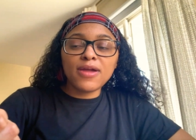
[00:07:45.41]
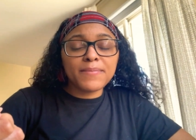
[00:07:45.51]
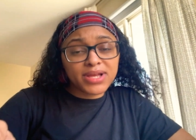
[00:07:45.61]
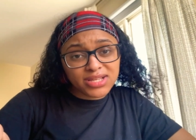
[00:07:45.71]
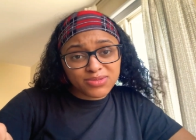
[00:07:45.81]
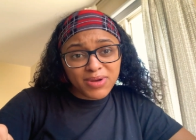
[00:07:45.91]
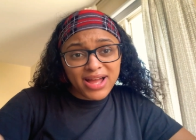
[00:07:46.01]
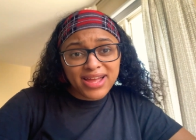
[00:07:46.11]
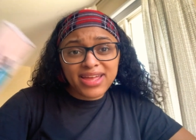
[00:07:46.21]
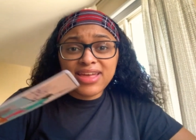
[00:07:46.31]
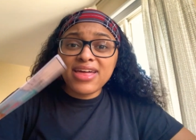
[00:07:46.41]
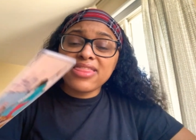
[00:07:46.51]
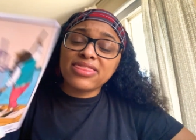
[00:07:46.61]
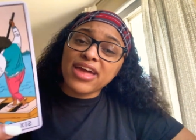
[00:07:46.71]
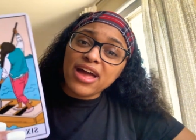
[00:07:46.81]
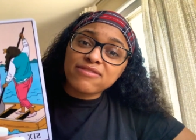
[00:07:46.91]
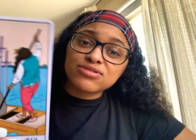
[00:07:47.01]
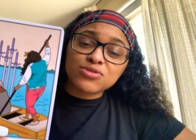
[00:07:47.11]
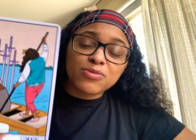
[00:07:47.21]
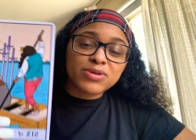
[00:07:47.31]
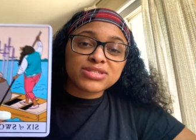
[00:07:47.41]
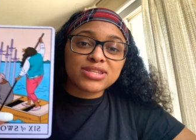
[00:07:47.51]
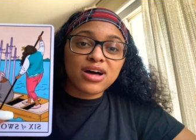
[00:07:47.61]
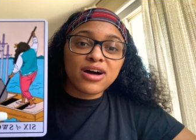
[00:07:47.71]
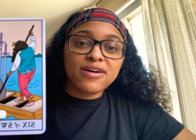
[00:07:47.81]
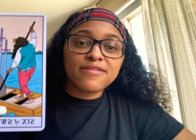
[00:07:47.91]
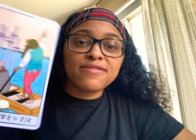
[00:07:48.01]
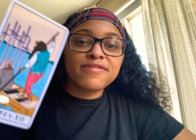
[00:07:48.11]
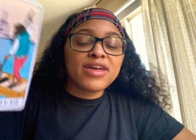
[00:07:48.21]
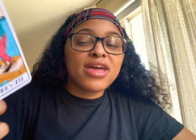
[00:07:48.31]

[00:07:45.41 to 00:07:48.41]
because why they have so much love